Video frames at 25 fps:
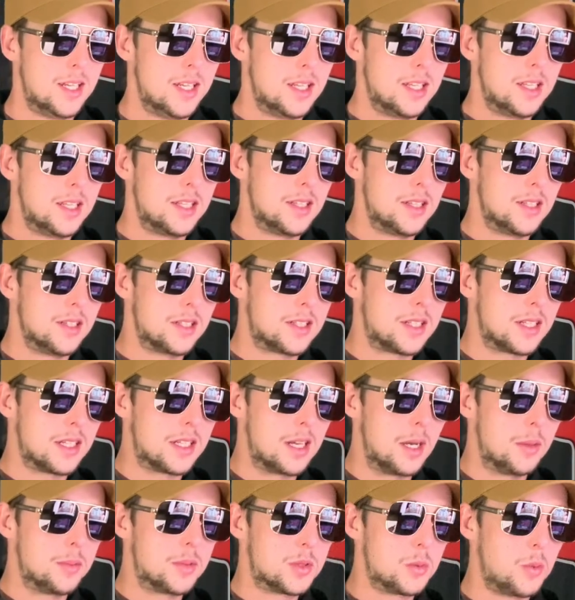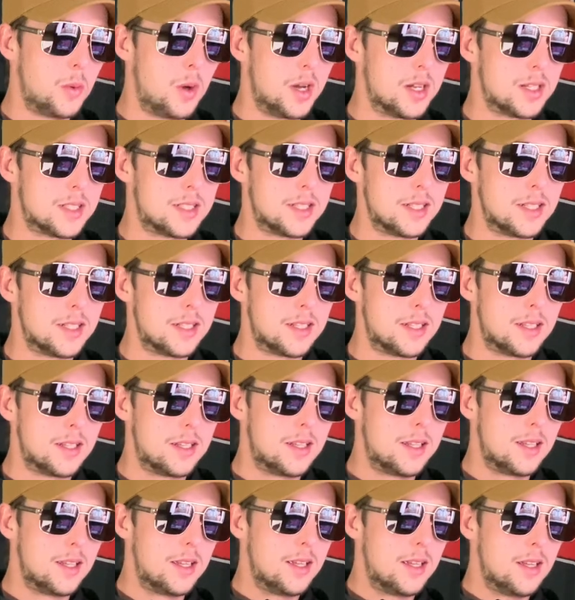You look at Cub Swanson,
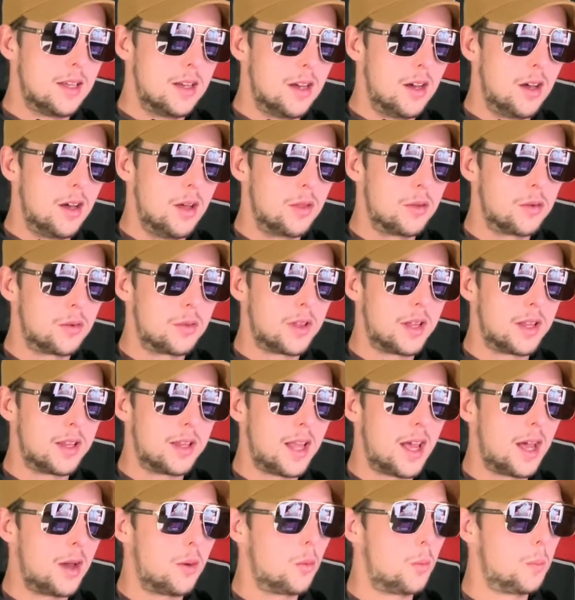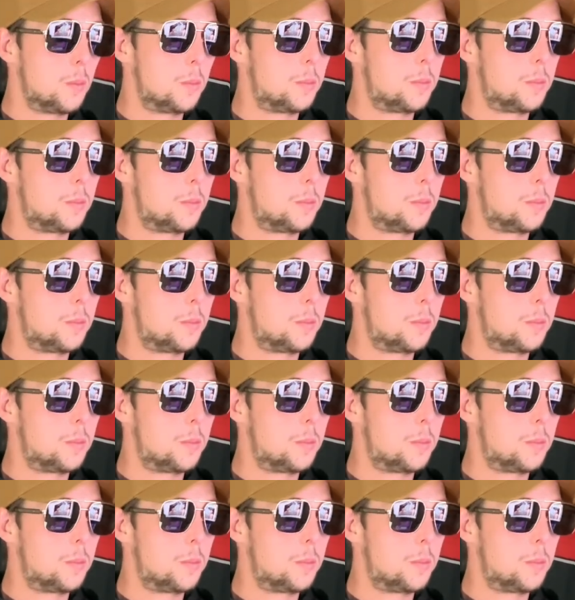other than that